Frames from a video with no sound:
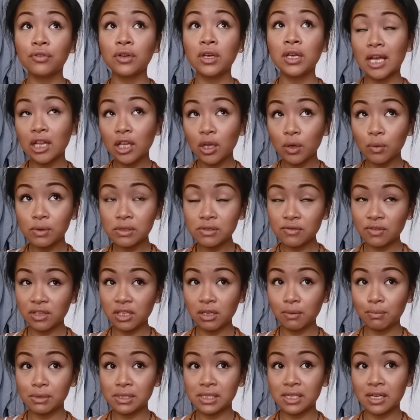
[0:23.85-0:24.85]
yellow was
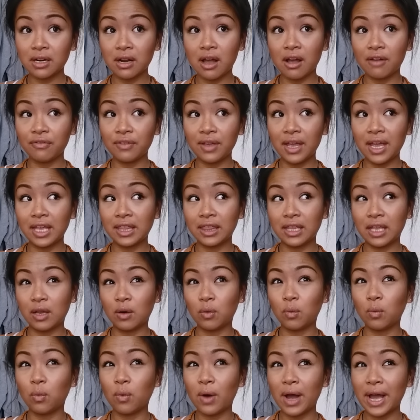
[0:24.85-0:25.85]
50% off, and then